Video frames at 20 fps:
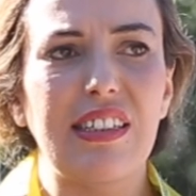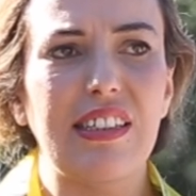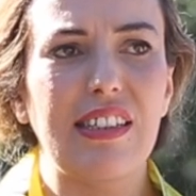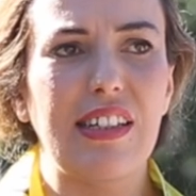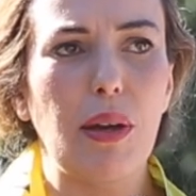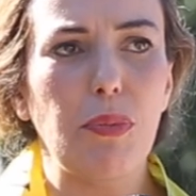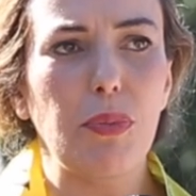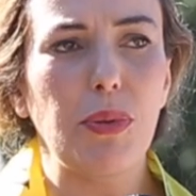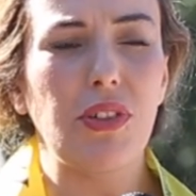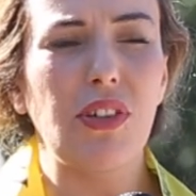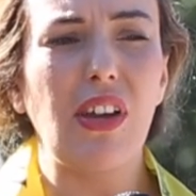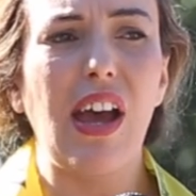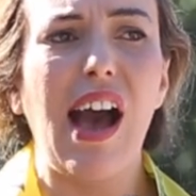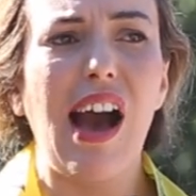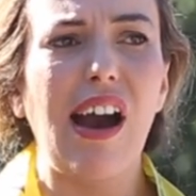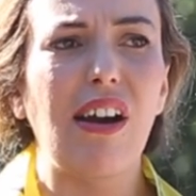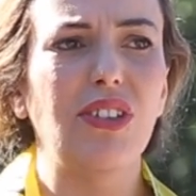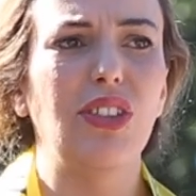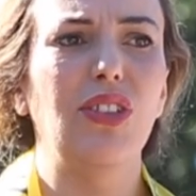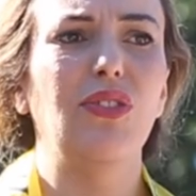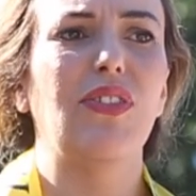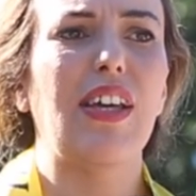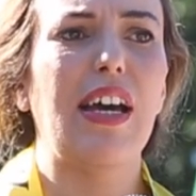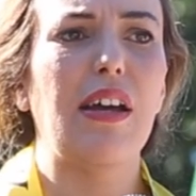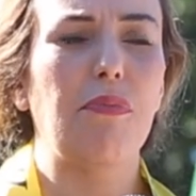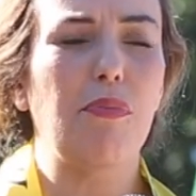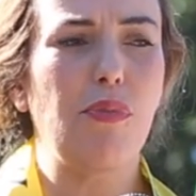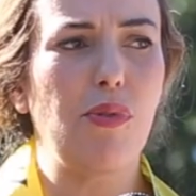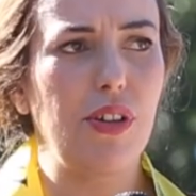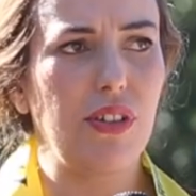steps out of
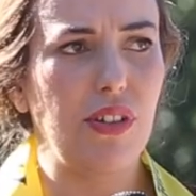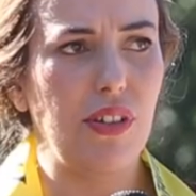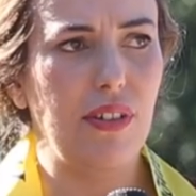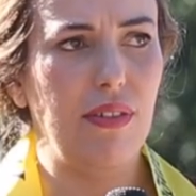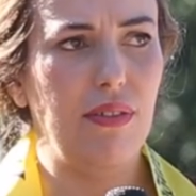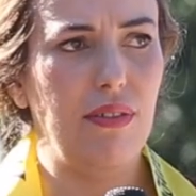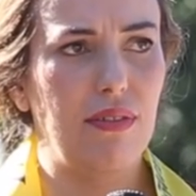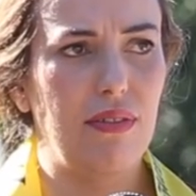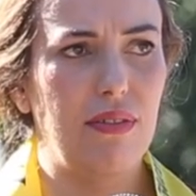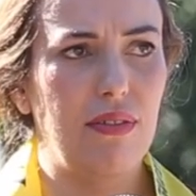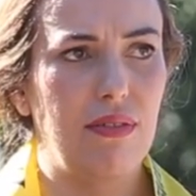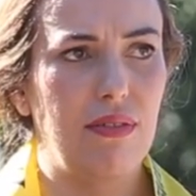that prison. Yeah.